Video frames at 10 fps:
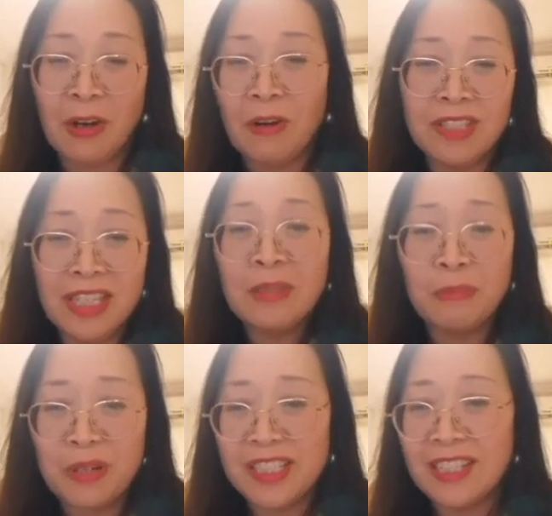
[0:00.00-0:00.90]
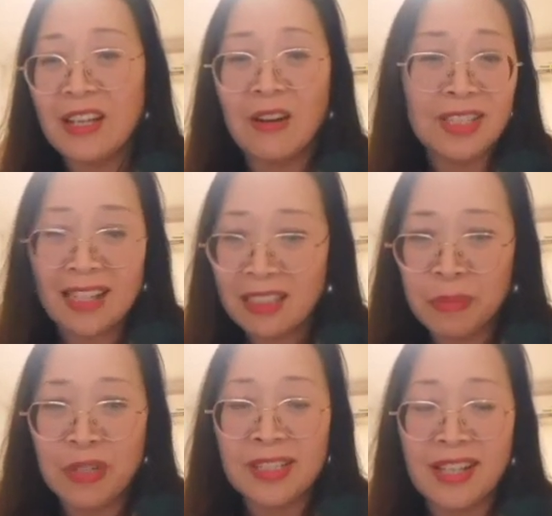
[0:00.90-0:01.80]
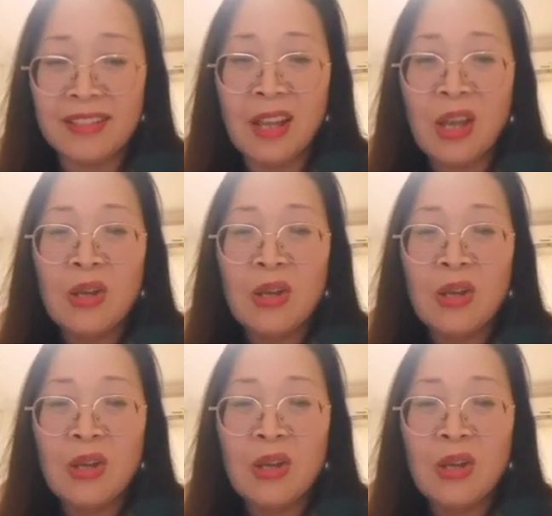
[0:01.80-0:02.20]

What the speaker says: or this person or that person